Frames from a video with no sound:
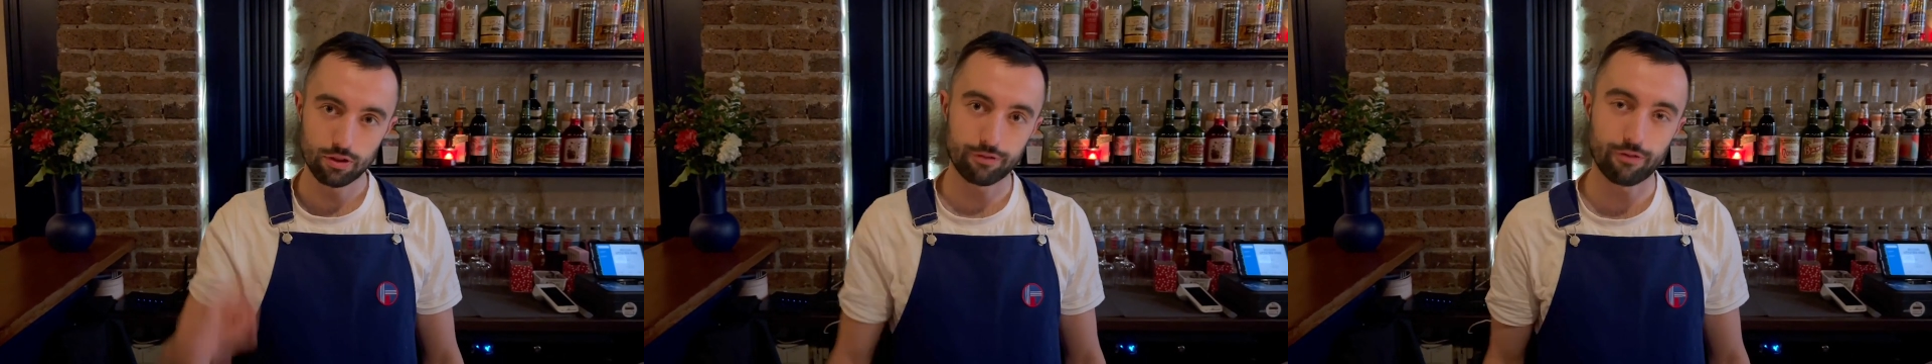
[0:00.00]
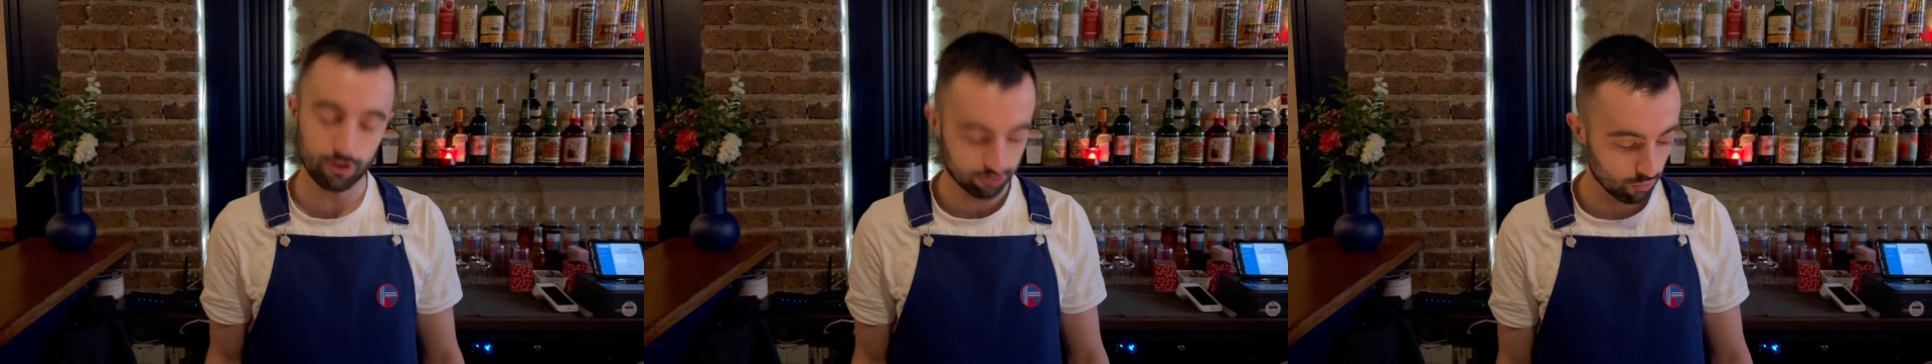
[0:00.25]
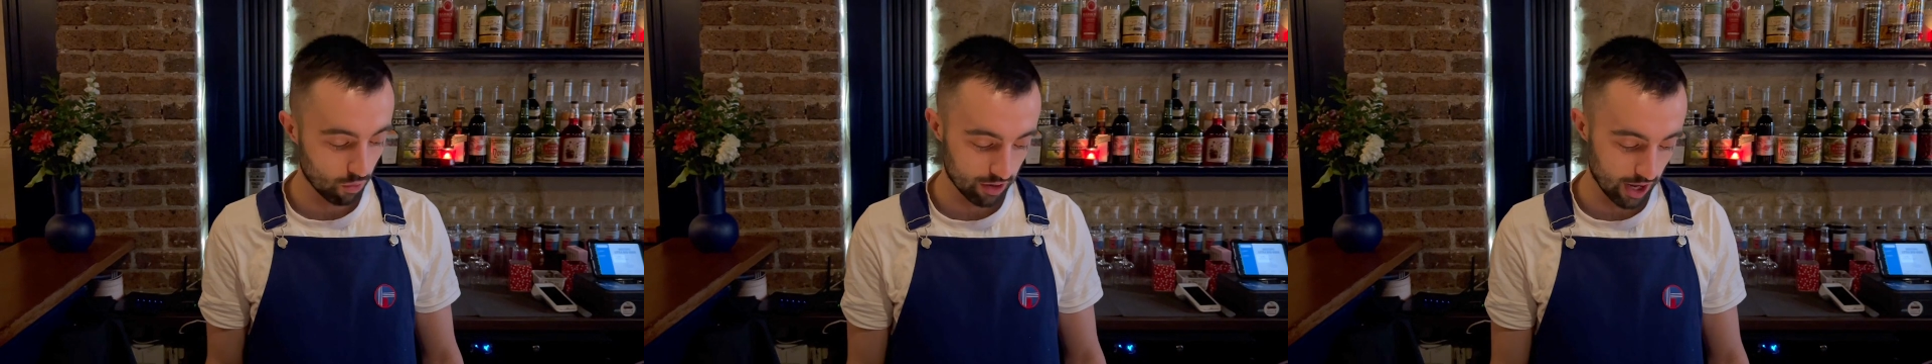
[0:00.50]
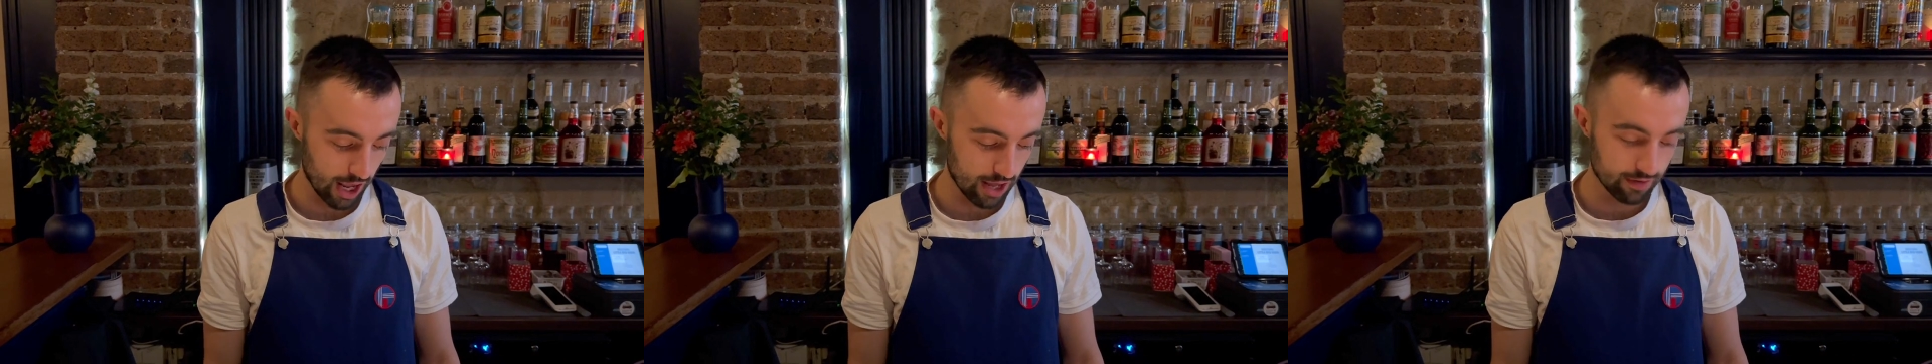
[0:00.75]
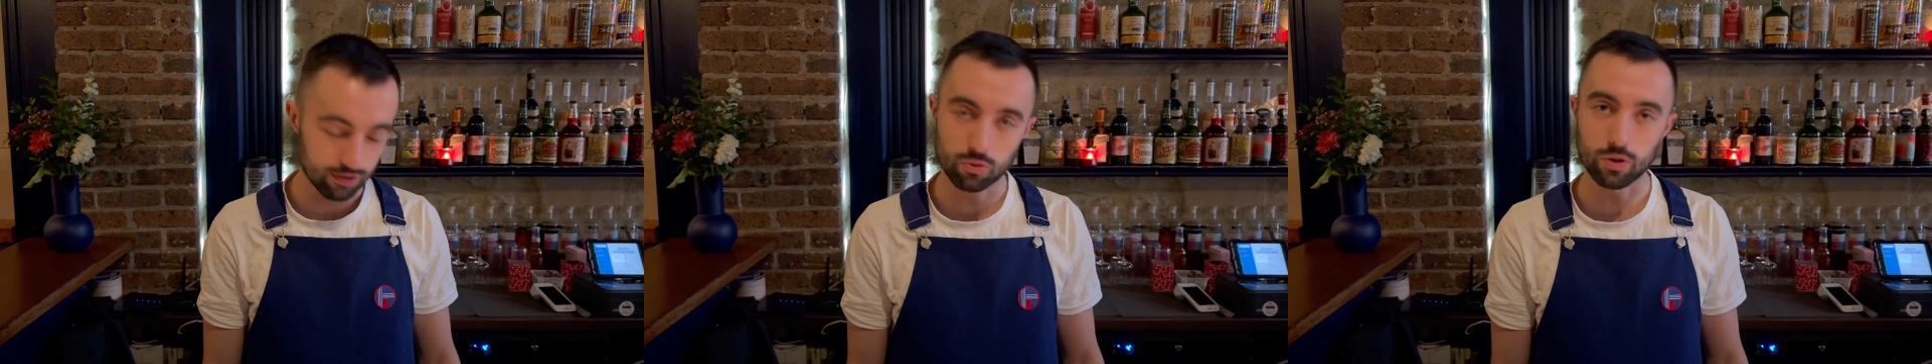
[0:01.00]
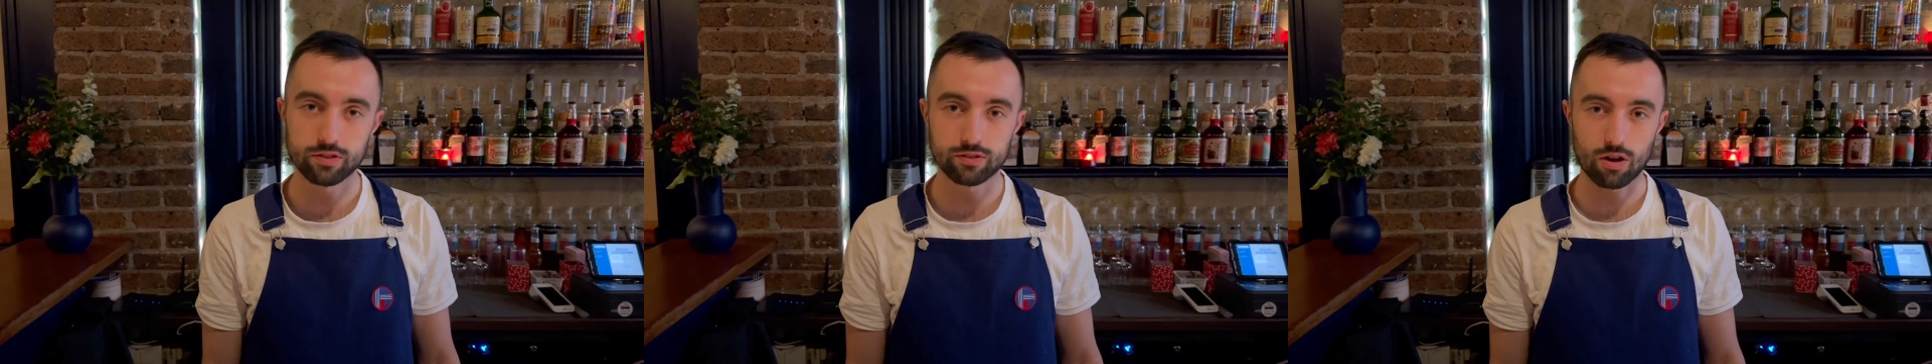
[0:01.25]
The first one is a
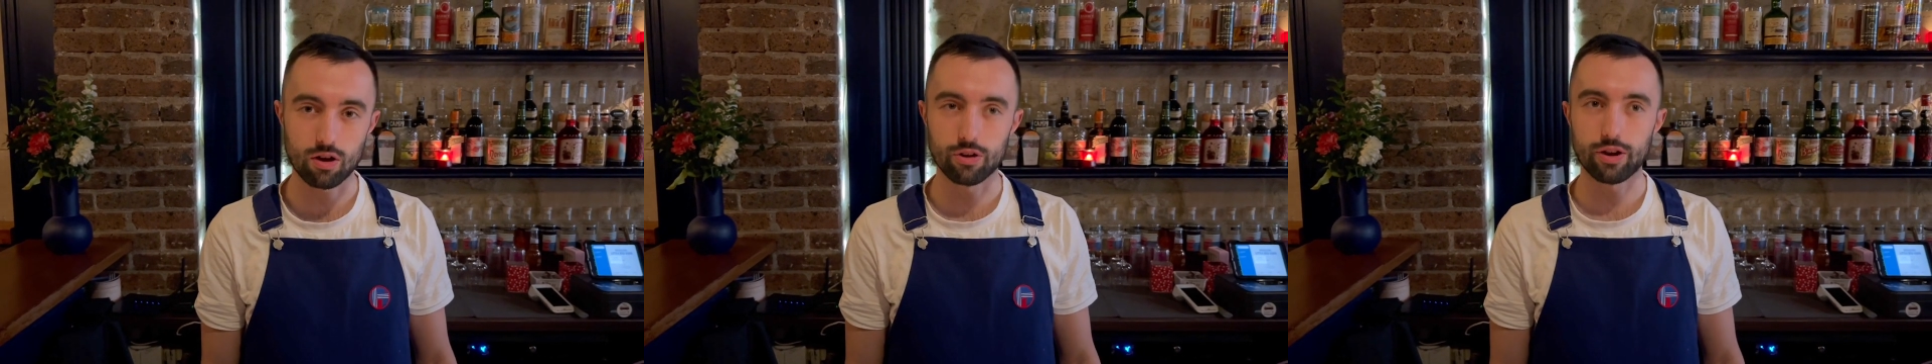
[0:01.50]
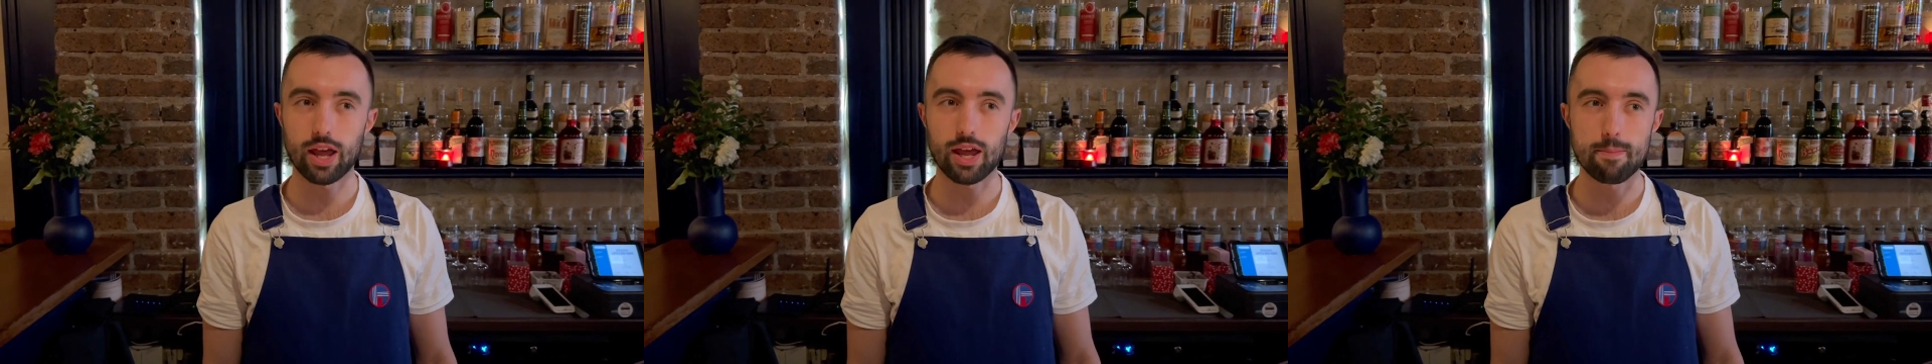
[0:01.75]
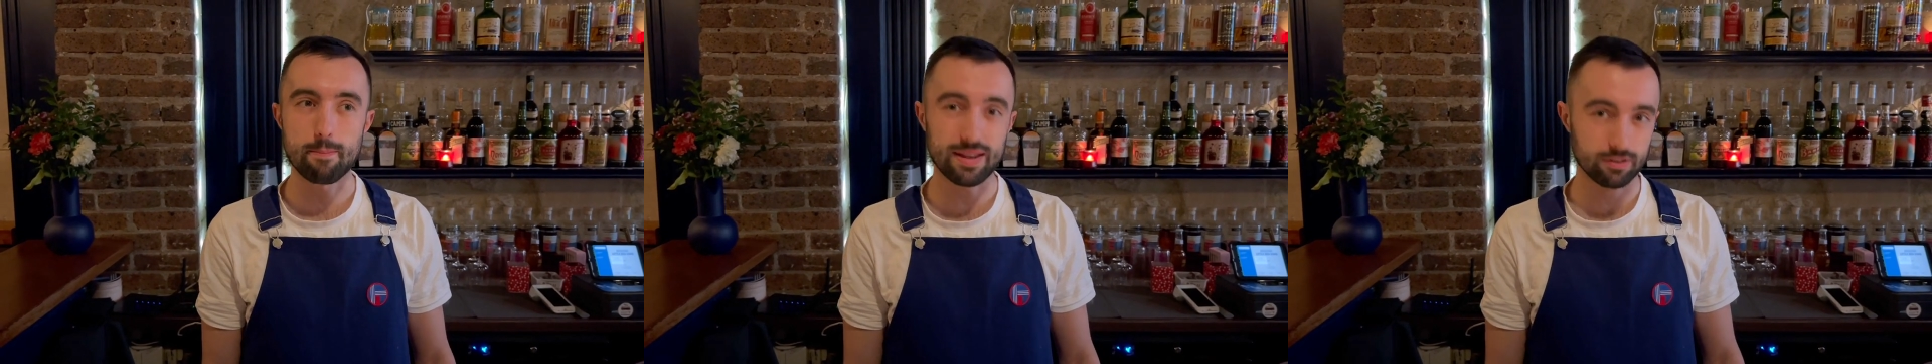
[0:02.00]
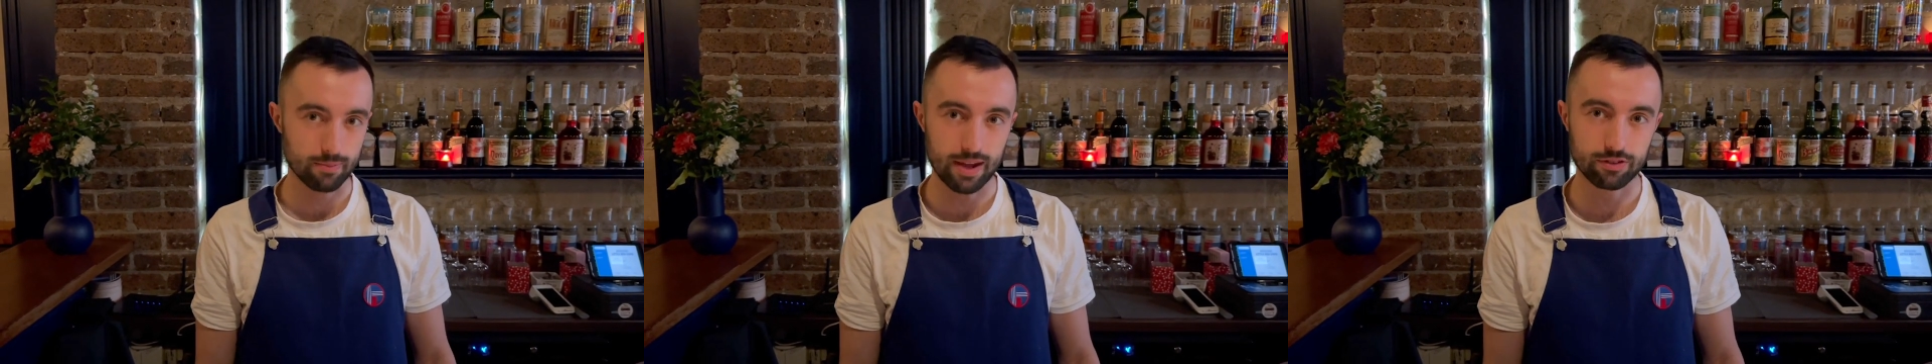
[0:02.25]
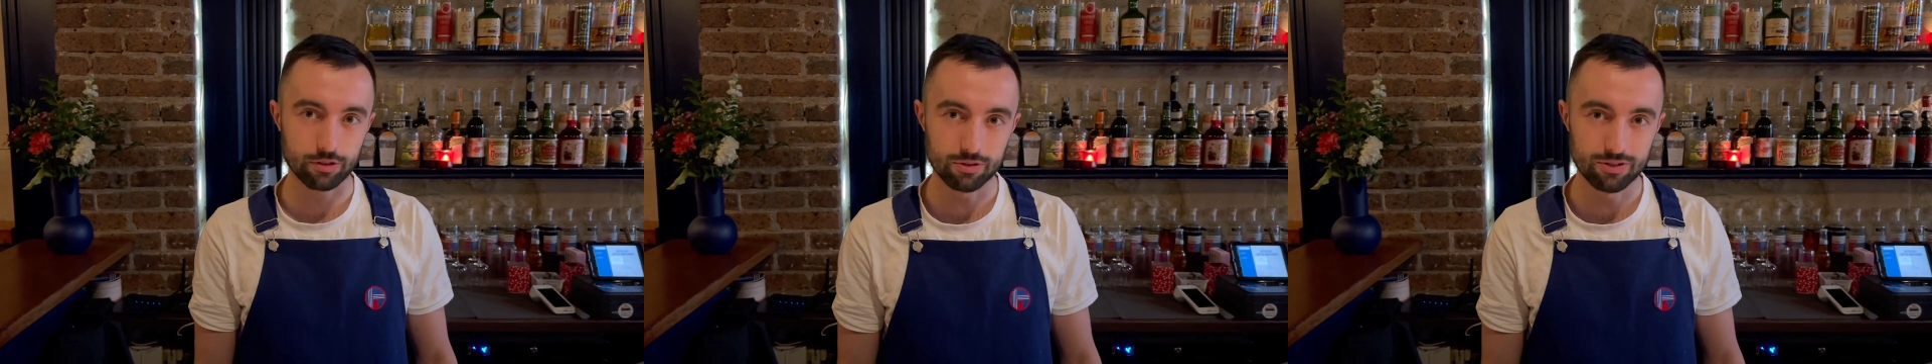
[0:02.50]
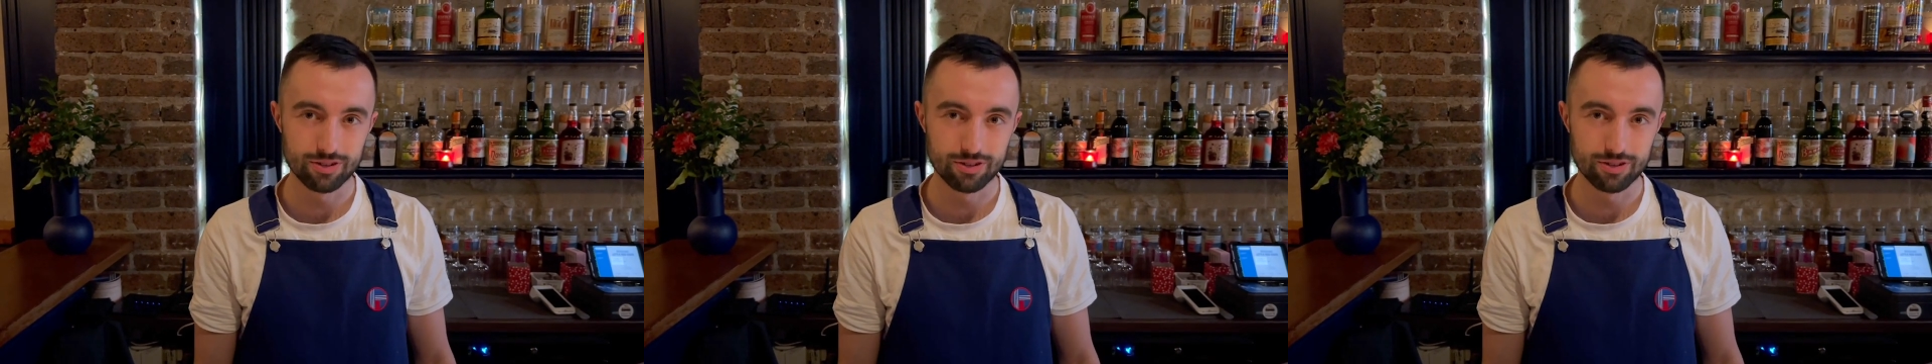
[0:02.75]
twist on a Mezzo Mezzo,